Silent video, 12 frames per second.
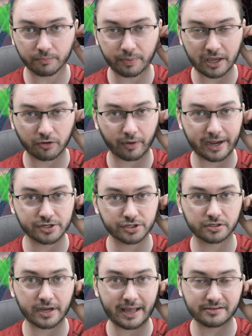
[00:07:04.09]
Pink
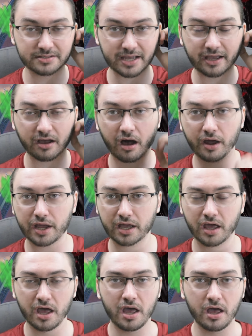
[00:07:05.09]
Ranger and
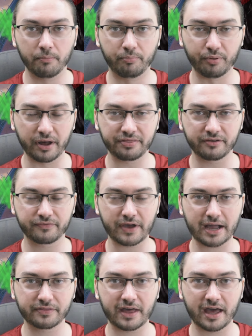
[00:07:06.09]
psychotic, but the
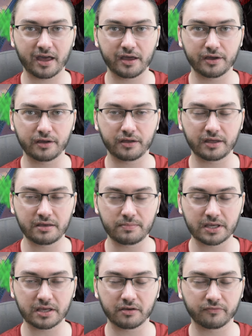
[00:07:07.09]
fact that
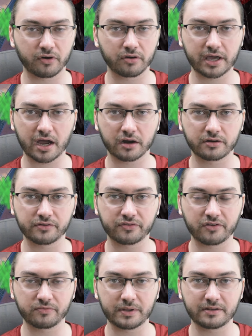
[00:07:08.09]
Hibiki, of all characters,
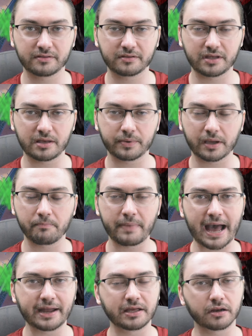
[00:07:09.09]
has been keeping a
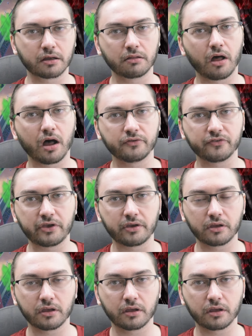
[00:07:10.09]
baddie in a closet.